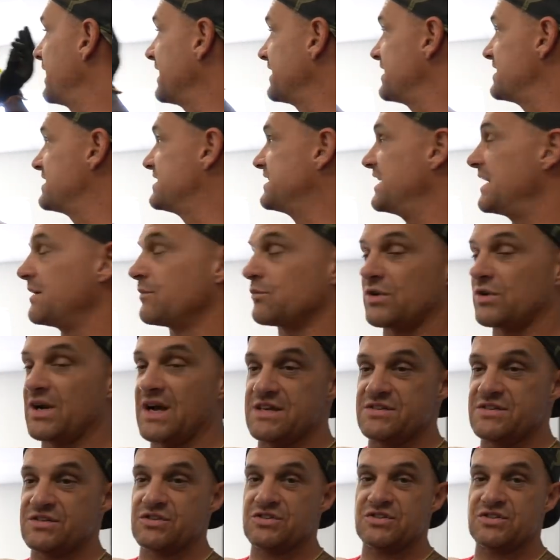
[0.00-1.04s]
got the same
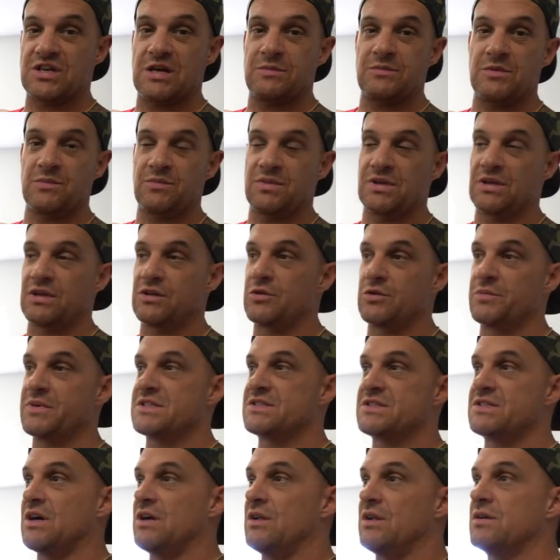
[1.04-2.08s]
risers coming, but a little bit
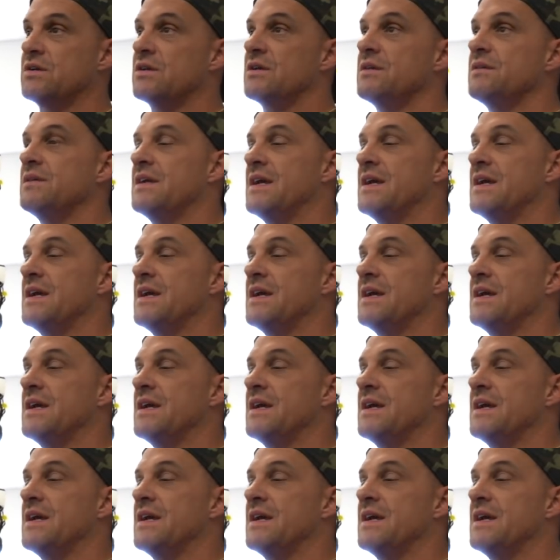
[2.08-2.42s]
taller,